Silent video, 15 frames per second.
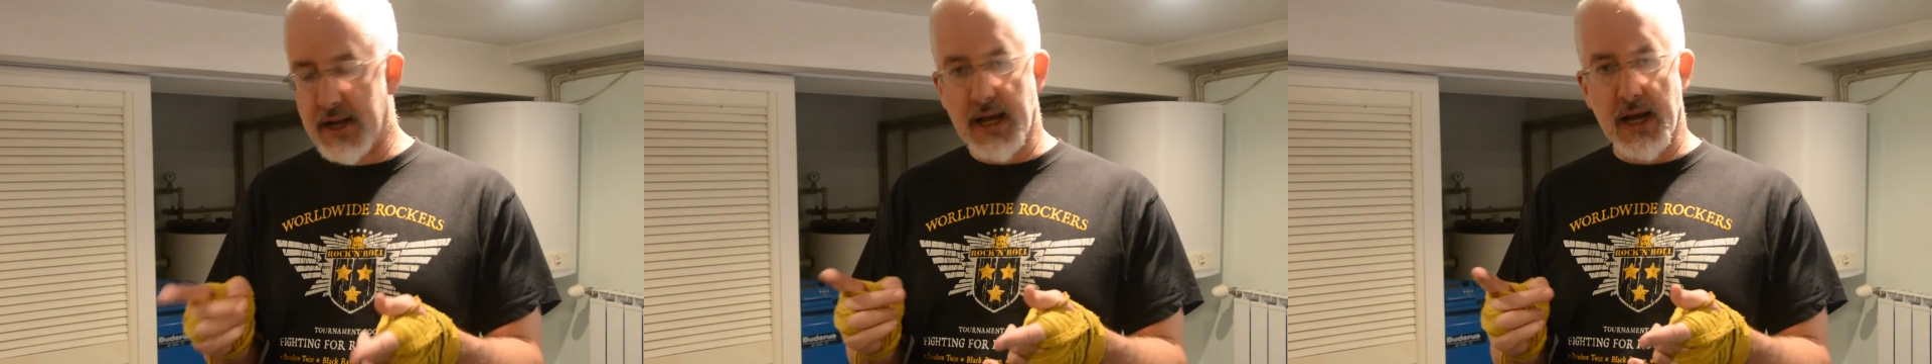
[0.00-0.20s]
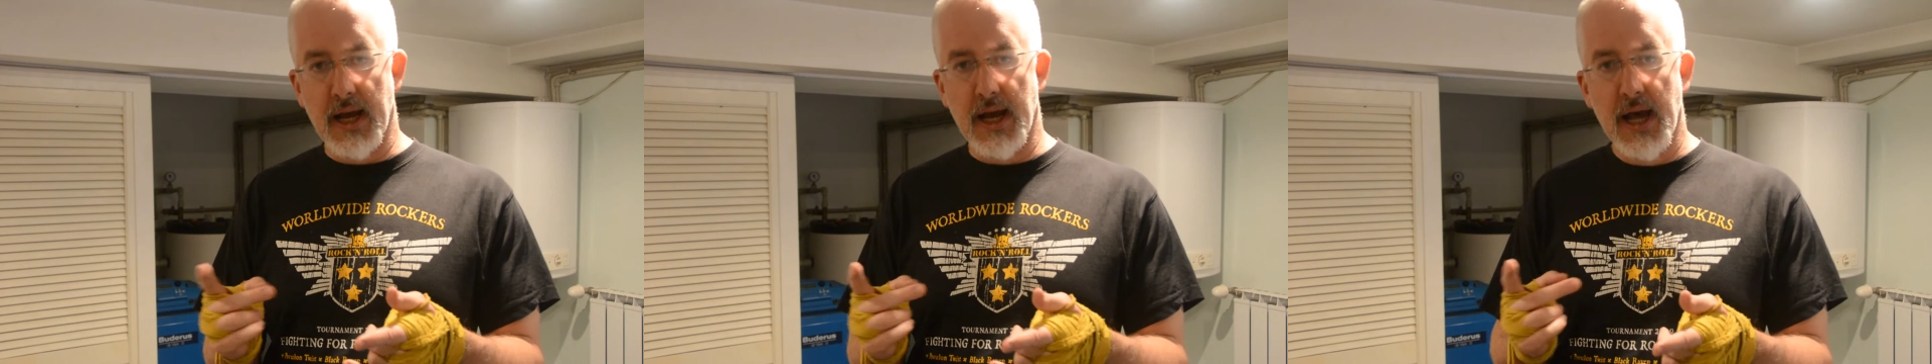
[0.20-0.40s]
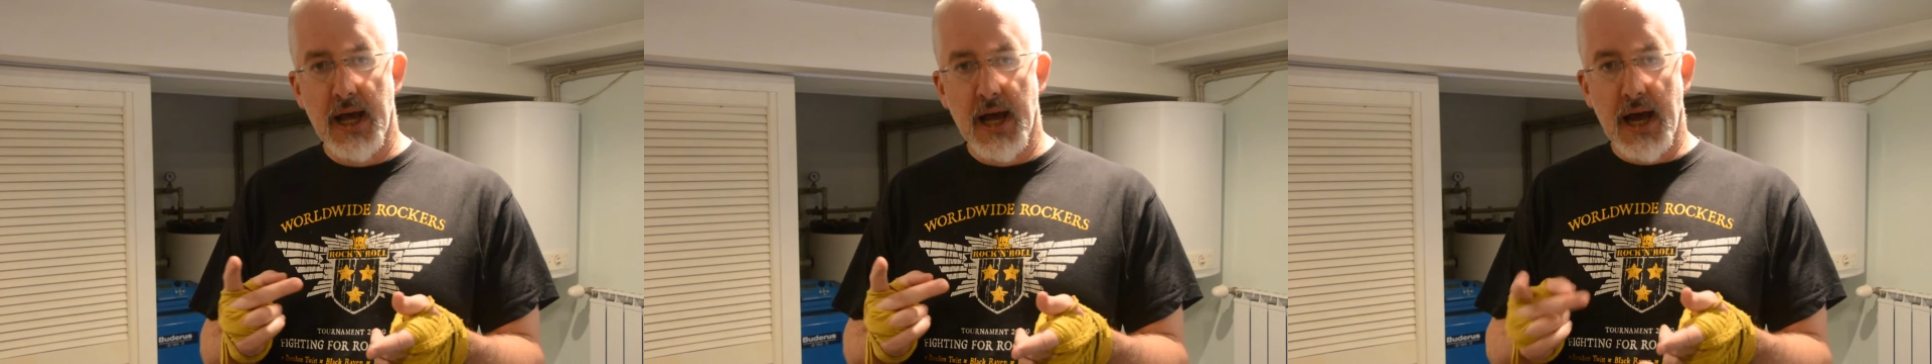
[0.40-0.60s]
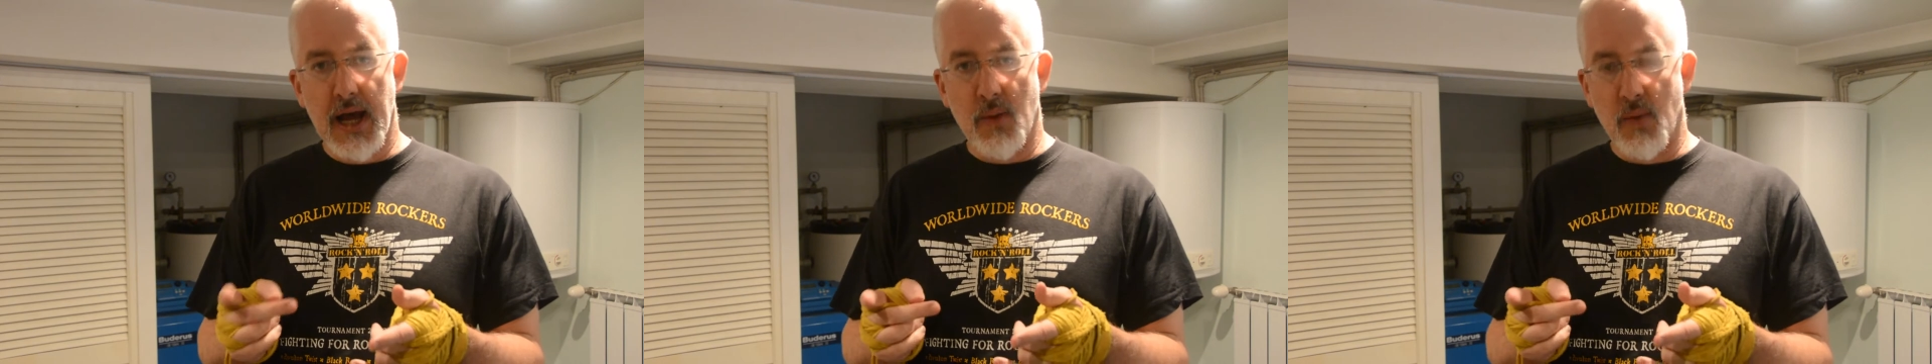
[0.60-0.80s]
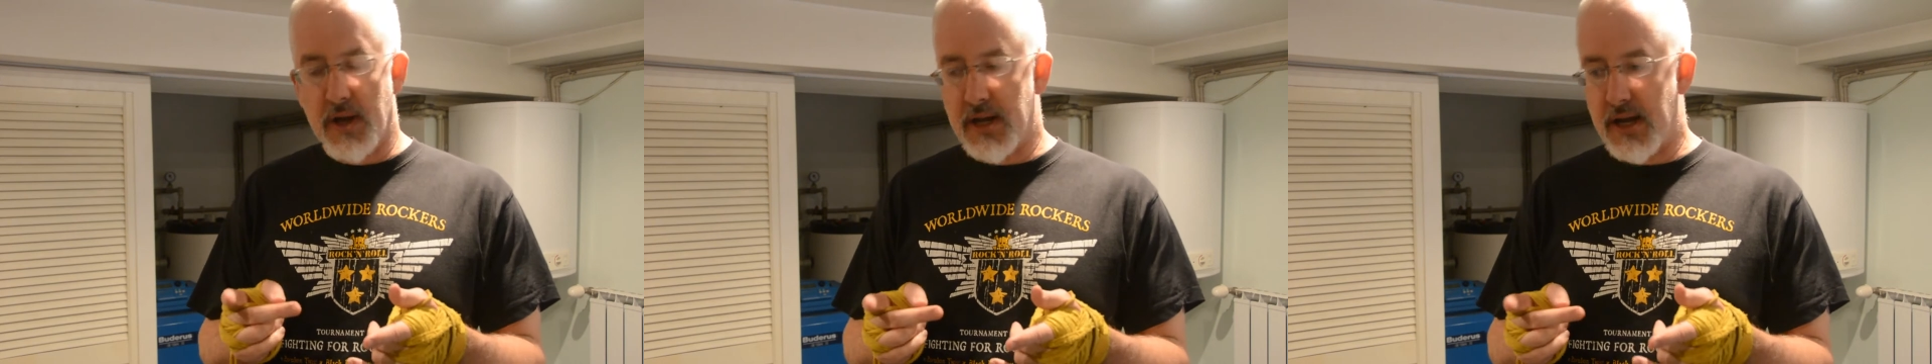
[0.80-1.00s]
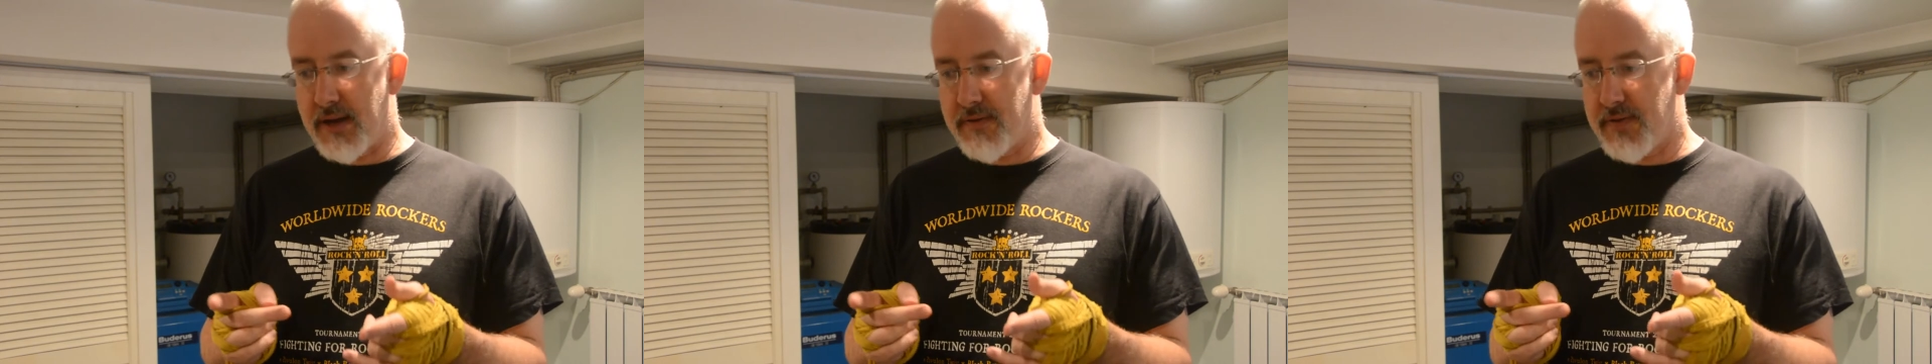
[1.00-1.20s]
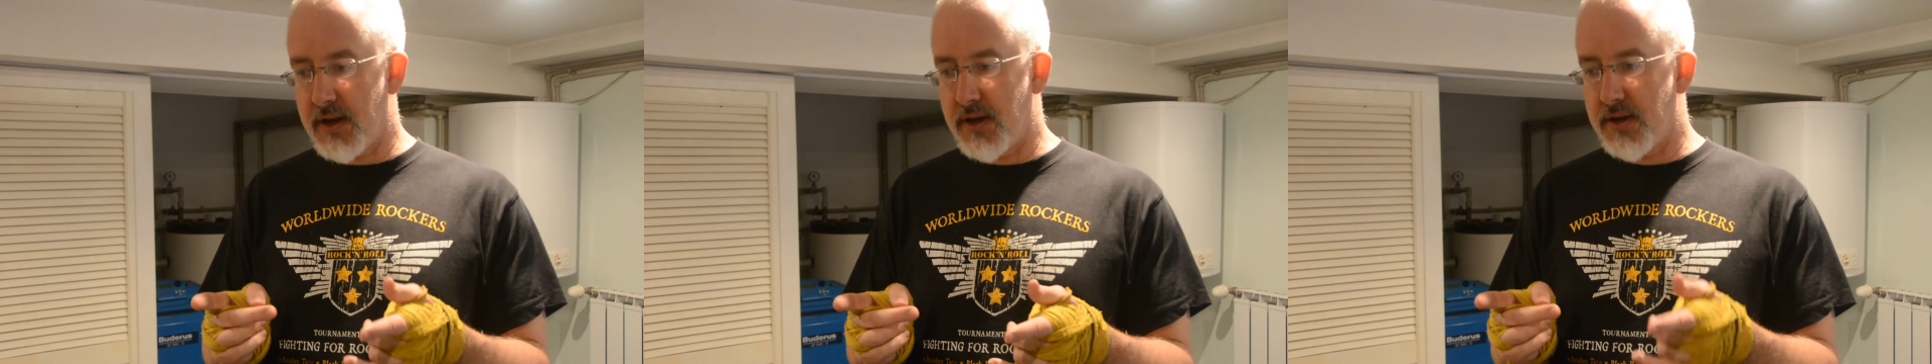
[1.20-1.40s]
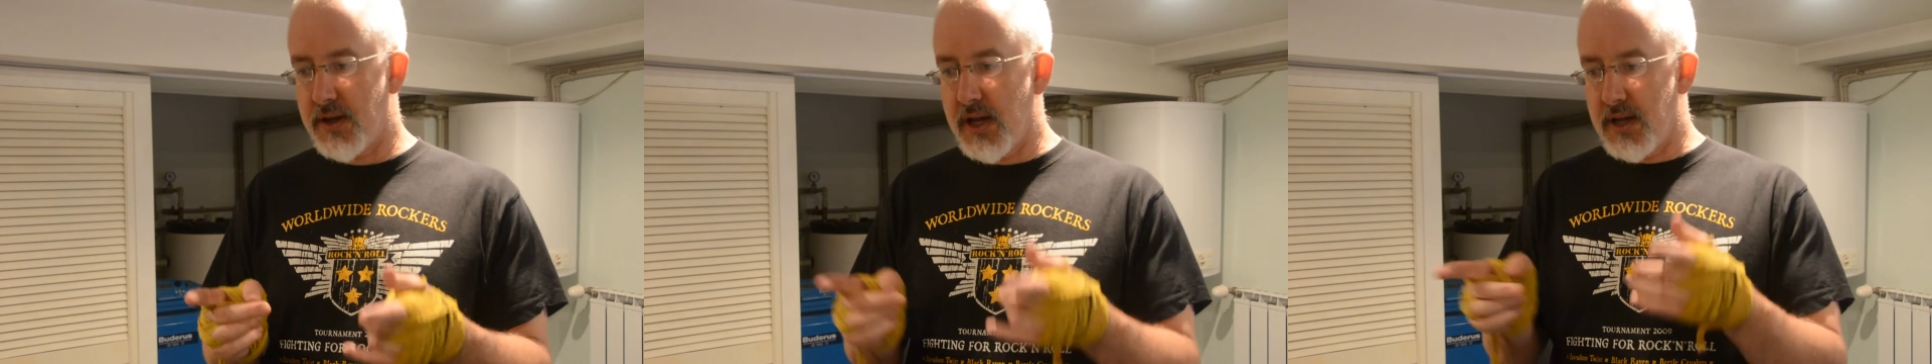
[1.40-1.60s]
Like I went and I
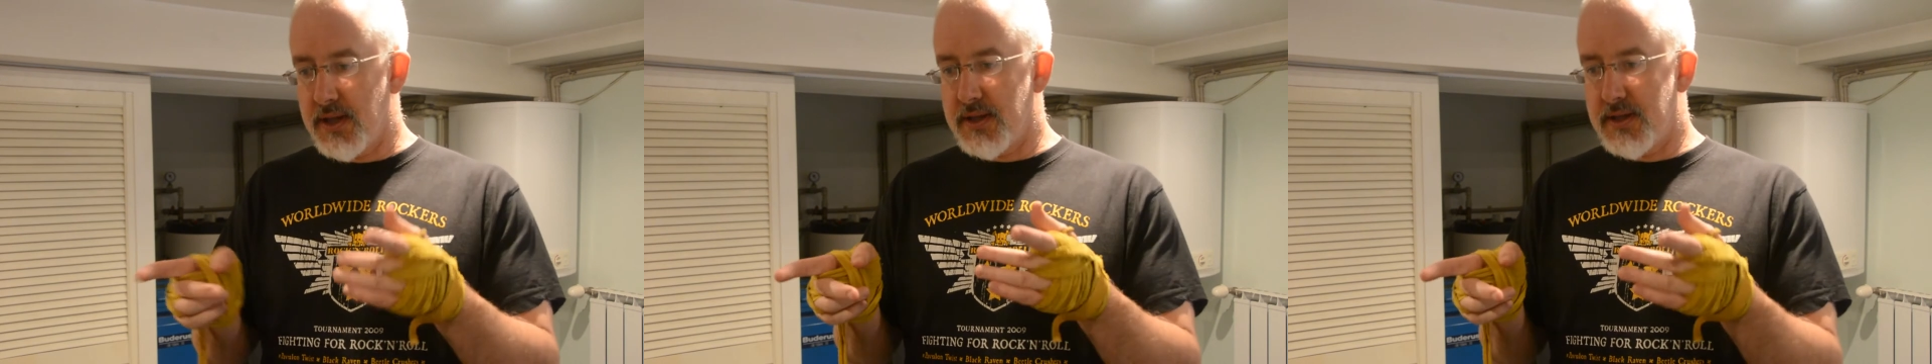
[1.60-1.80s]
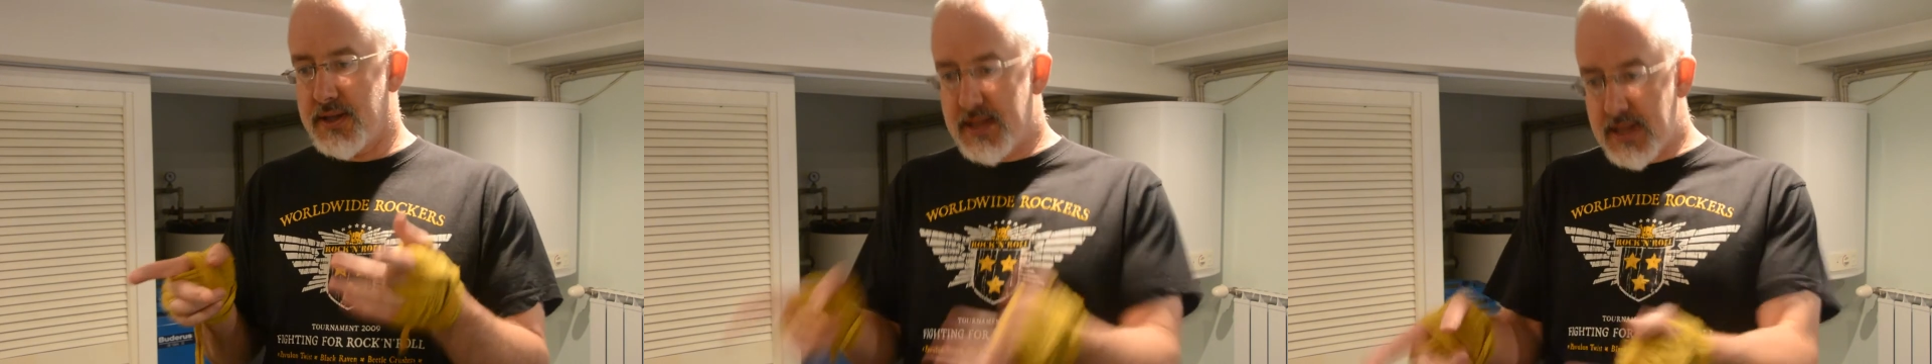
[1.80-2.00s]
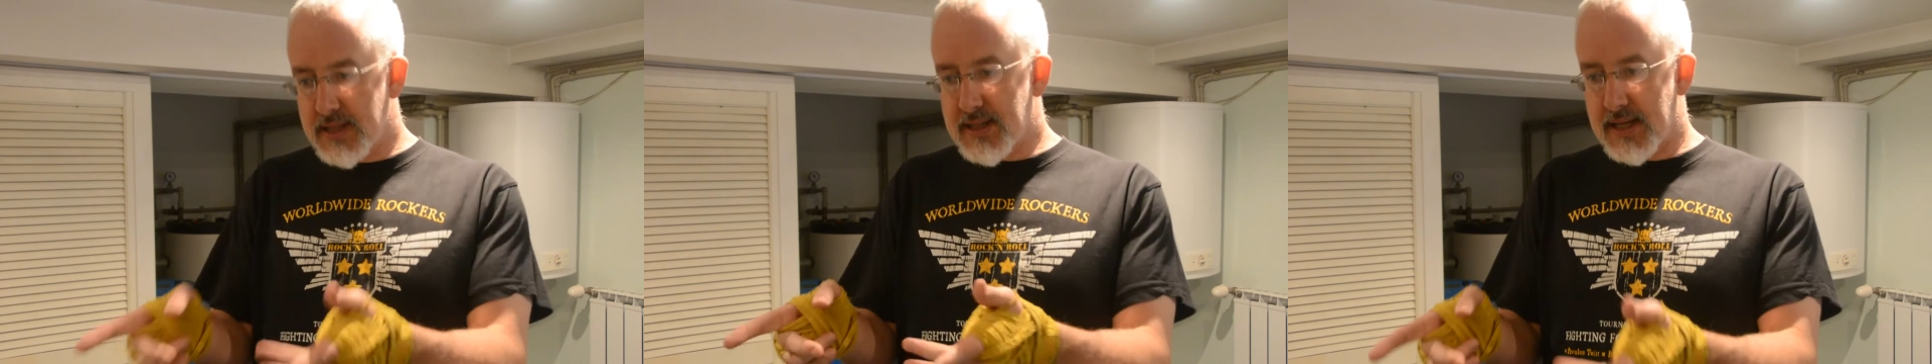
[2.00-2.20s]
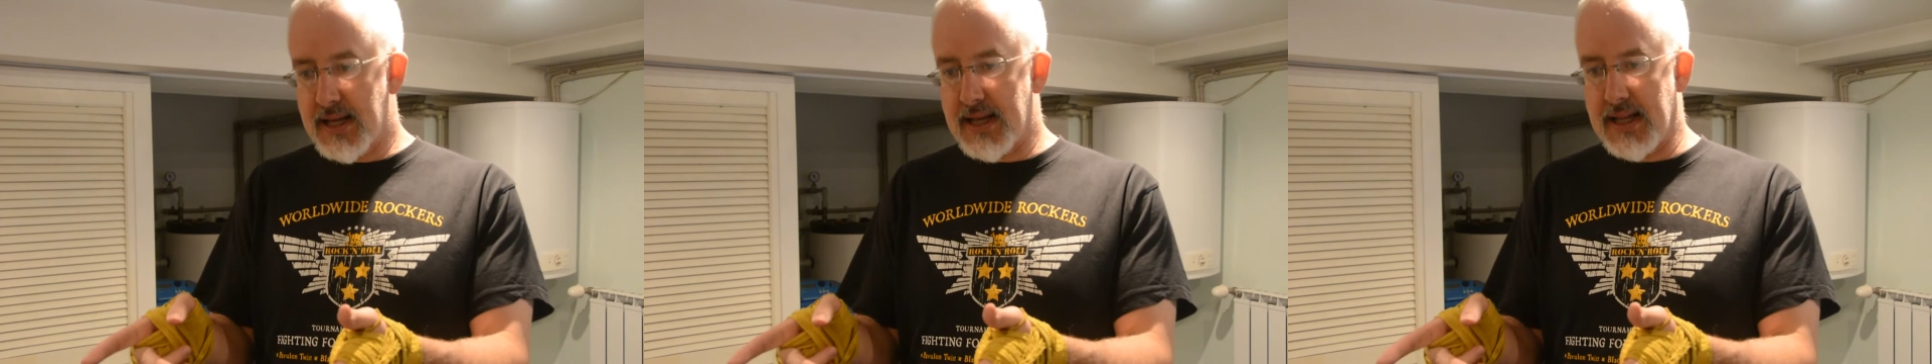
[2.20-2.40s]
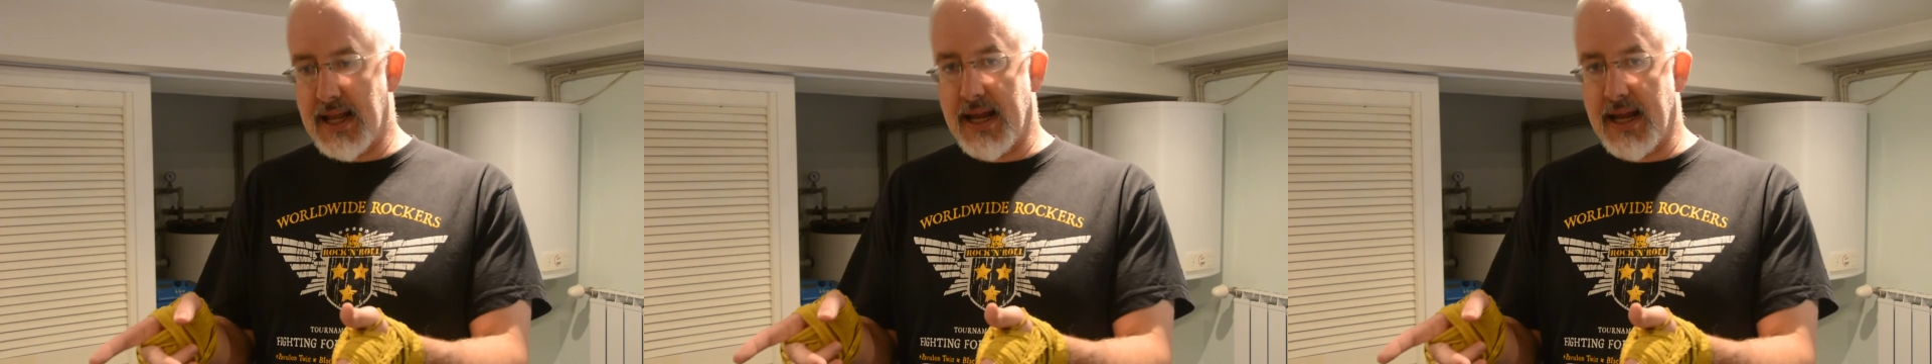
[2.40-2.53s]
found this